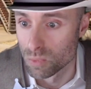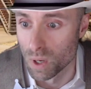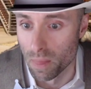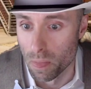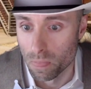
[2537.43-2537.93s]

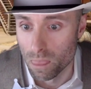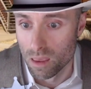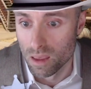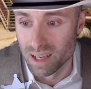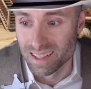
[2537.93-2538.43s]
But
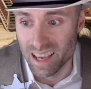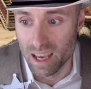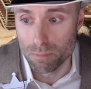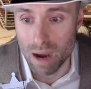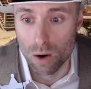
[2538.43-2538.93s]

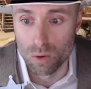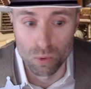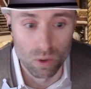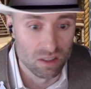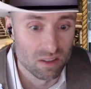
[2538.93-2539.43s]
10
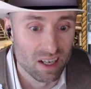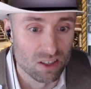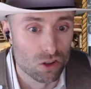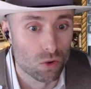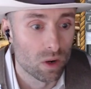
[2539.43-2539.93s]
PowerPoints. That
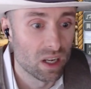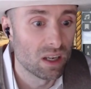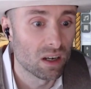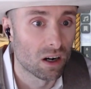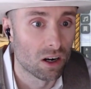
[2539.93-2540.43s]
is $300.